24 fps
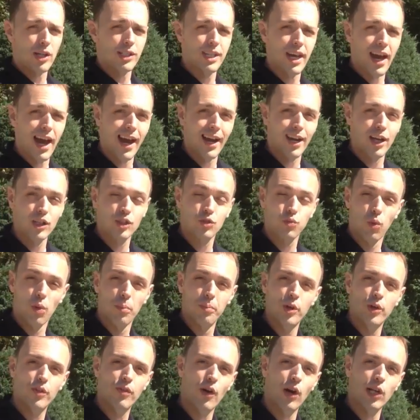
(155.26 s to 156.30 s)
tires, we'll
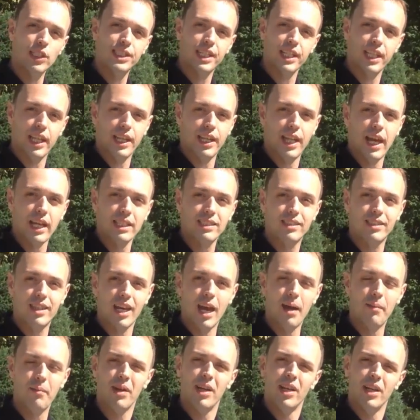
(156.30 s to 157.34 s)
move on to the next
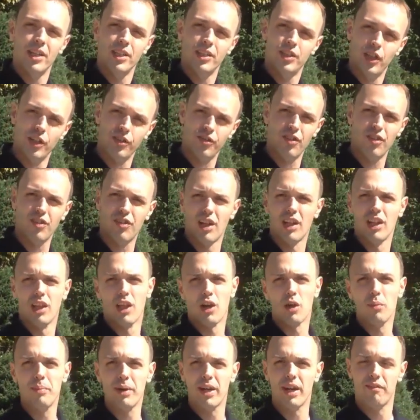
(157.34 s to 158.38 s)
step, just as a
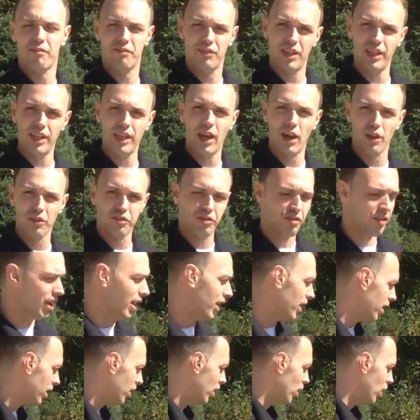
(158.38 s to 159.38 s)
little bit of TLC.